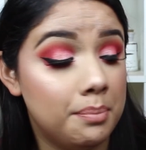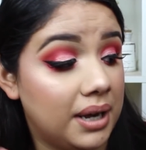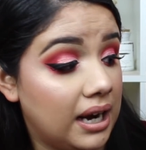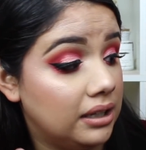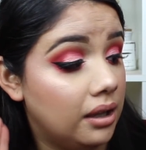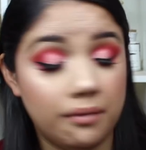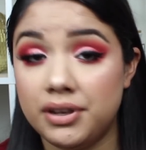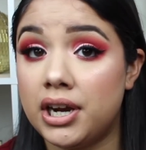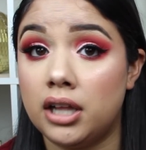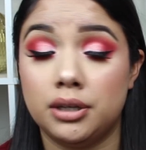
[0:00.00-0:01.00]
but I love
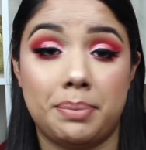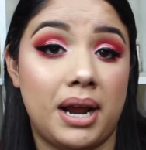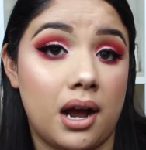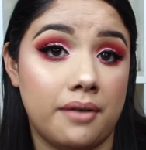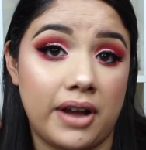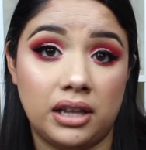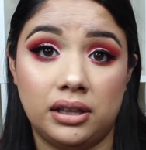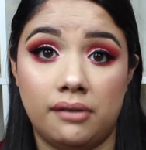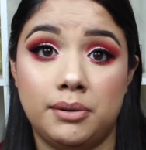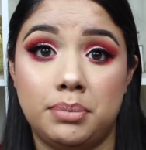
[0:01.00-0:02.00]
the color payoff. I
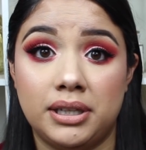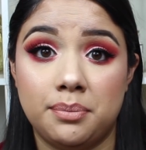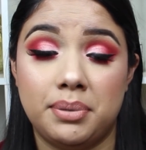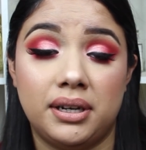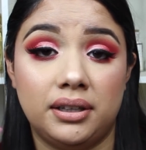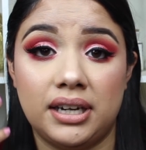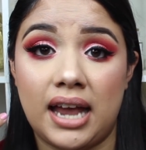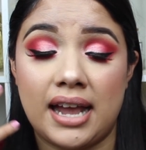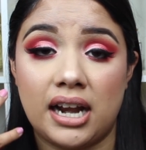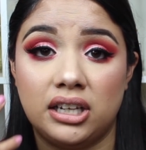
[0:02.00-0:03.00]
love the
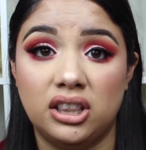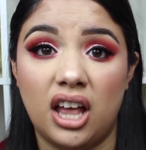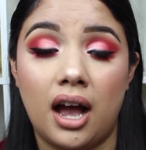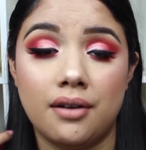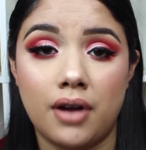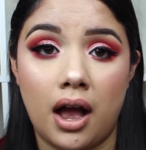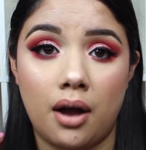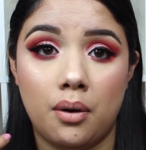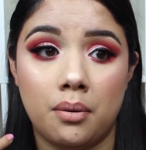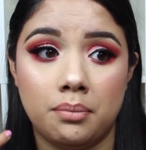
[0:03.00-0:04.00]
blendability, and I love
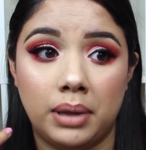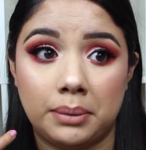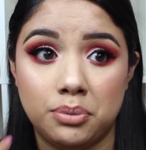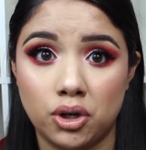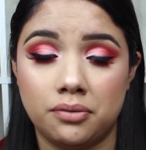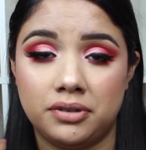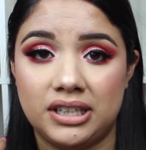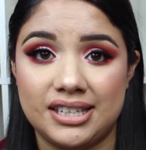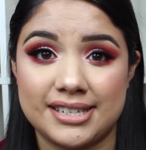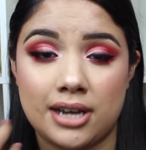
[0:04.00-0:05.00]
how like
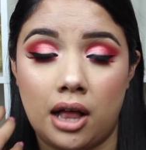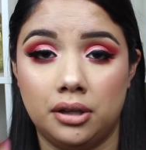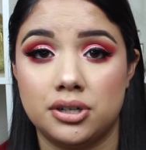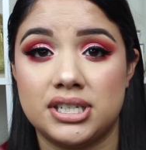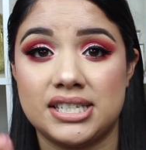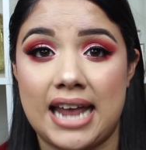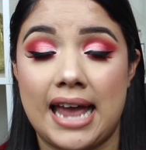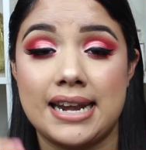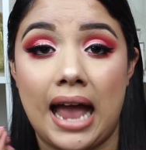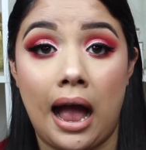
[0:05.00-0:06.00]
beautifully these colors
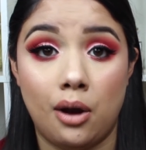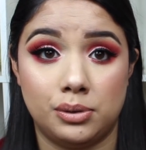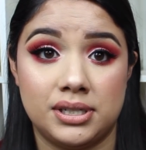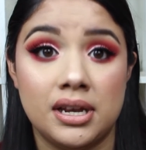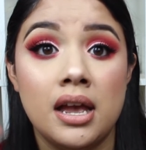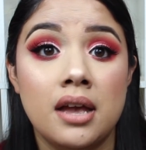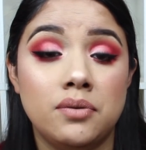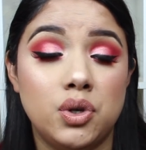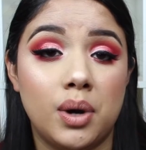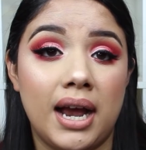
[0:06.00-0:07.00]
stand out.
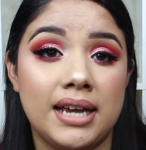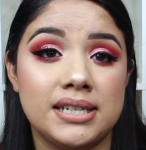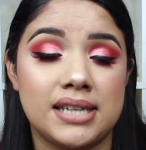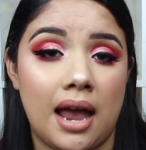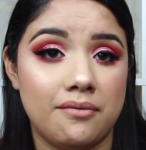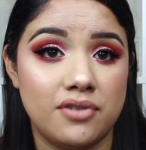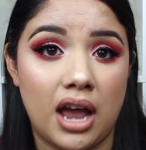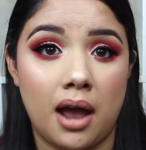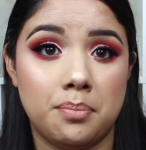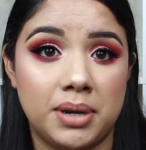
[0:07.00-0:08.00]
If you guys have
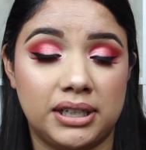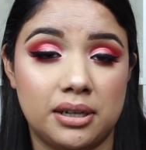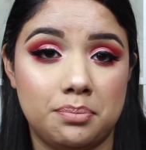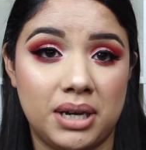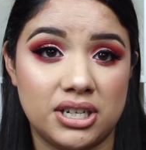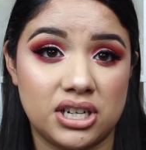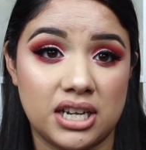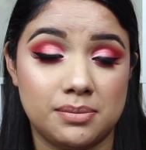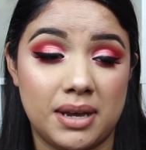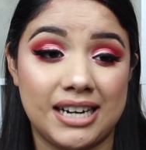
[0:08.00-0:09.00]
not picked up BH
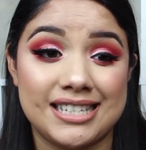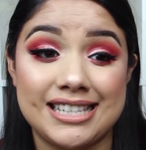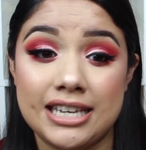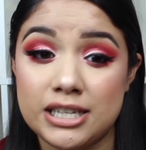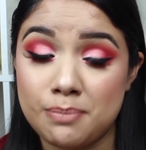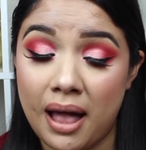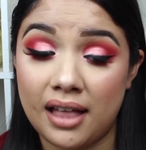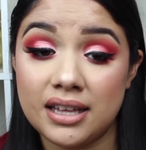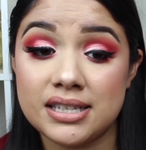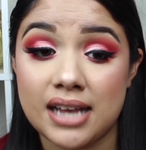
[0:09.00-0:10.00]
Cosmetics, these
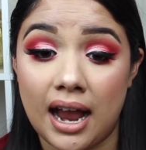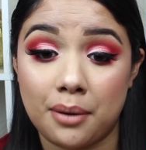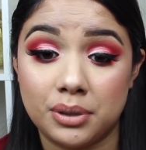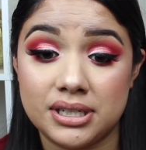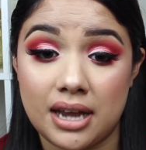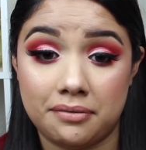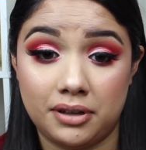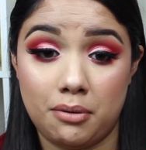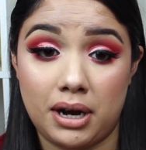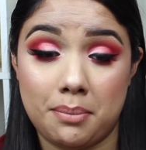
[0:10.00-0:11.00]
palettes, I would
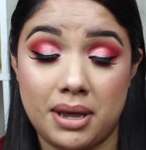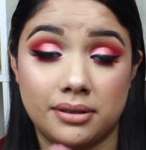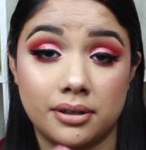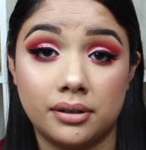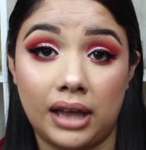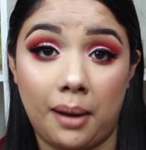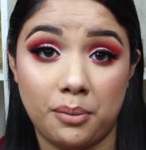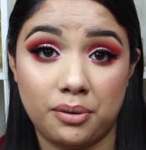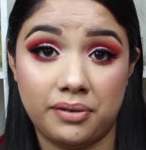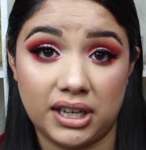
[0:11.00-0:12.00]
definitely recommend their
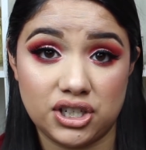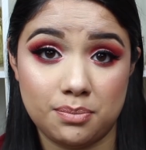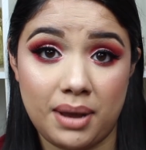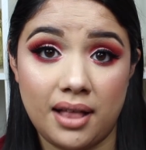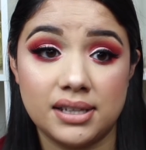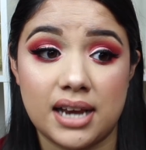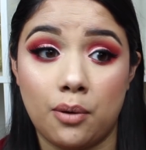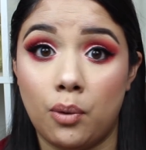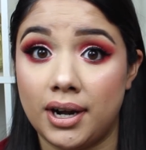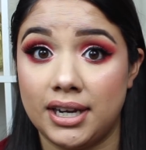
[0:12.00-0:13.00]
Glam Reflection palettes. I
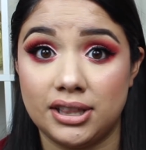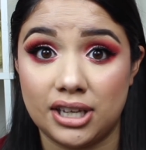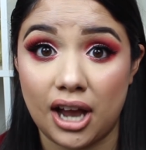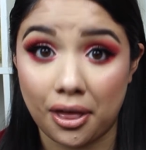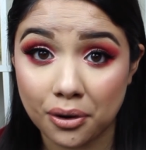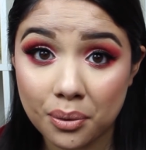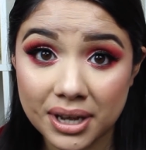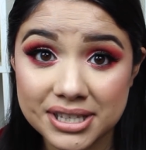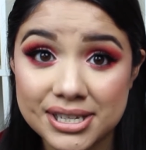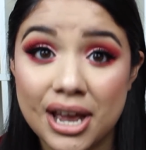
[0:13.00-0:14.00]
want to get the other
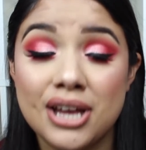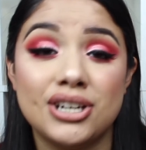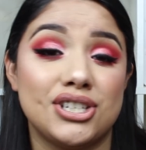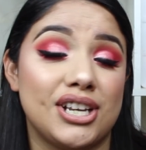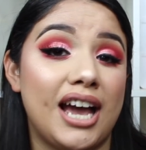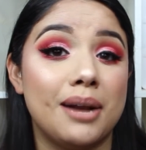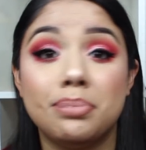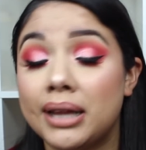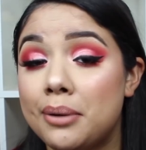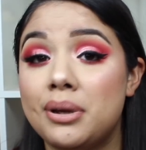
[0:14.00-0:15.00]
ones just to kind
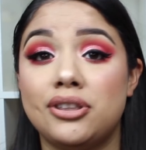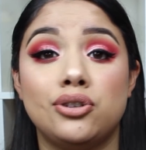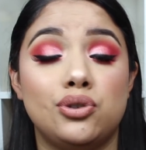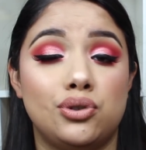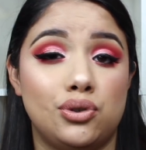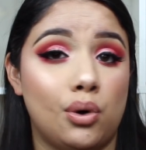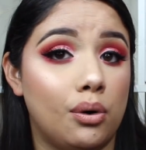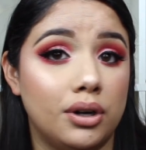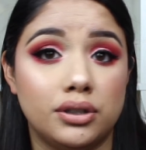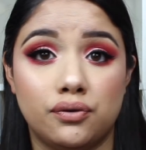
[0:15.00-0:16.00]
of play with and do
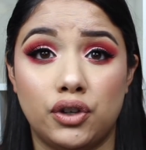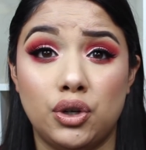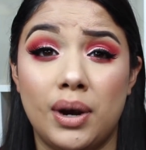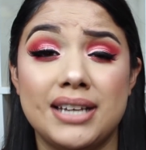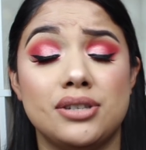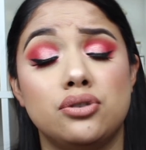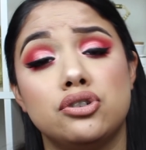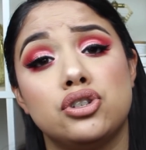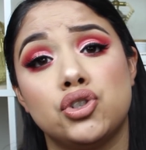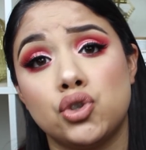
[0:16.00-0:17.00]
tutorials for you guys, and they're
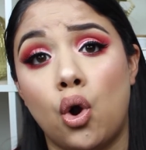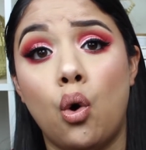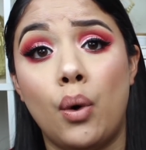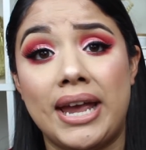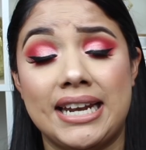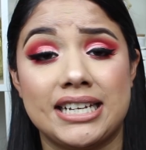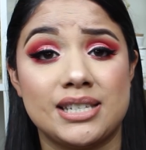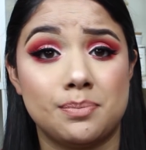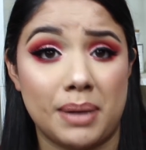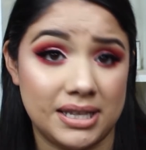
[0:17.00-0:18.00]
just so
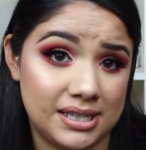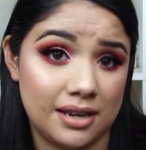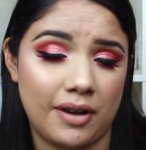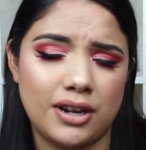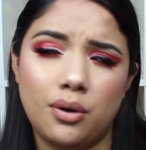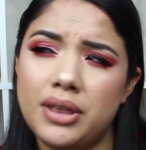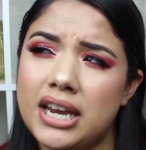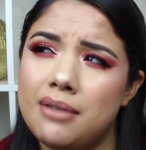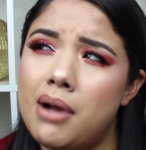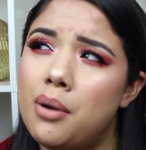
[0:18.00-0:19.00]
inexpensive. I know they
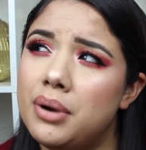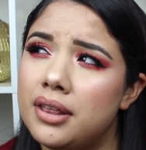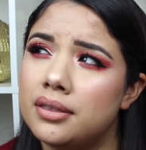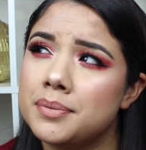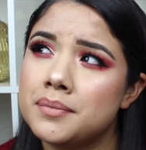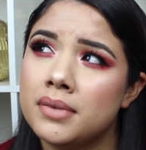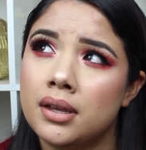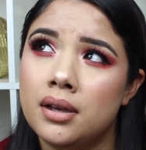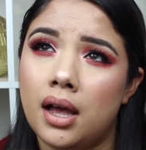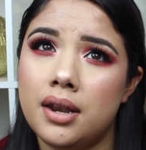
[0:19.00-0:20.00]
came out with
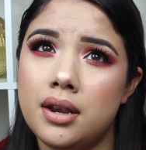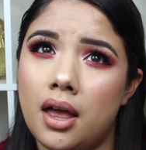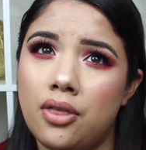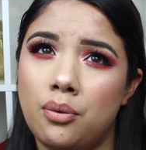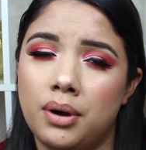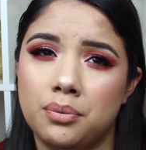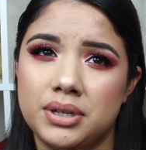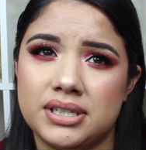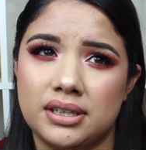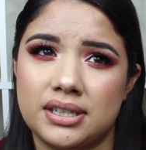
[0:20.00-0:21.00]
another one
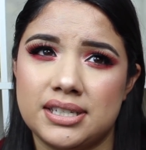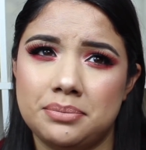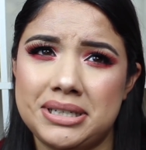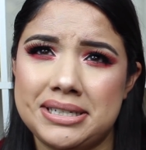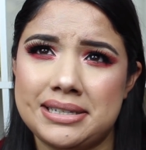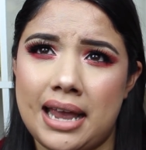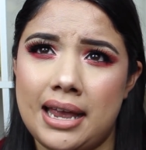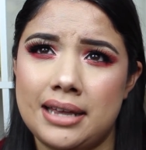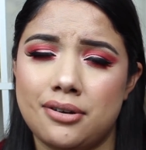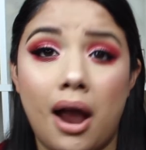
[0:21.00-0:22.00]
recently, something
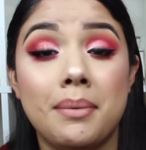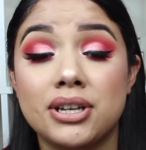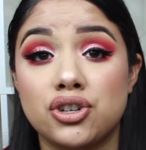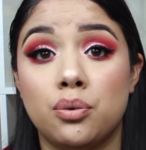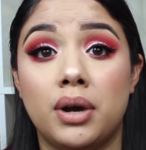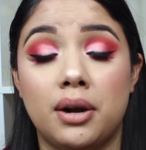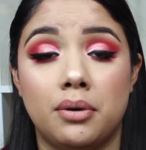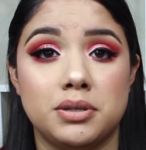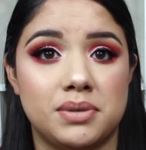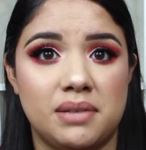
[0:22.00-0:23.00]
sand, or I'm not sure what it
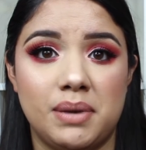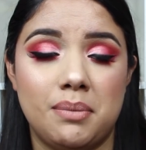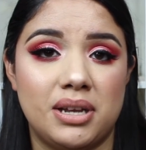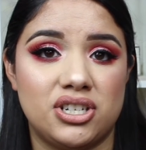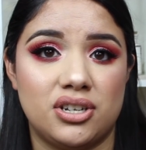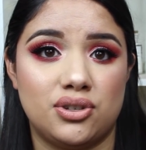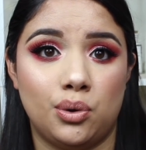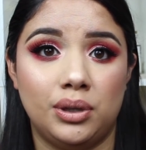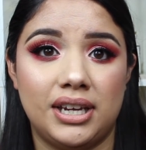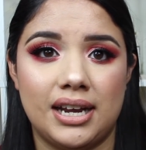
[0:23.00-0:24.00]
was, but somebody mentioned I
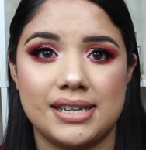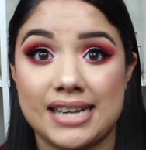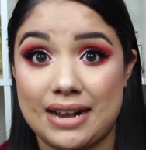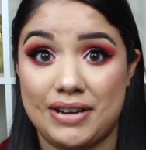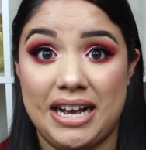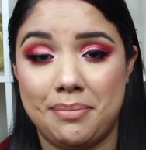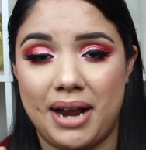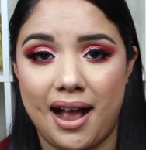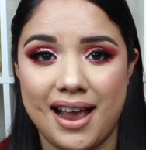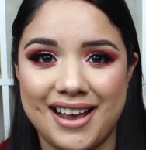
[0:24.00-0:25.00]
totally get it. I was like, I've had
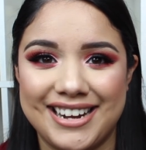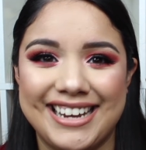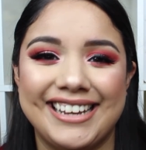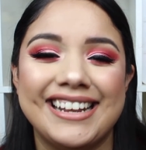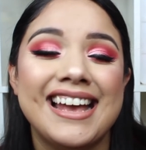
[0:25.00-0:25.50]
my eye on it,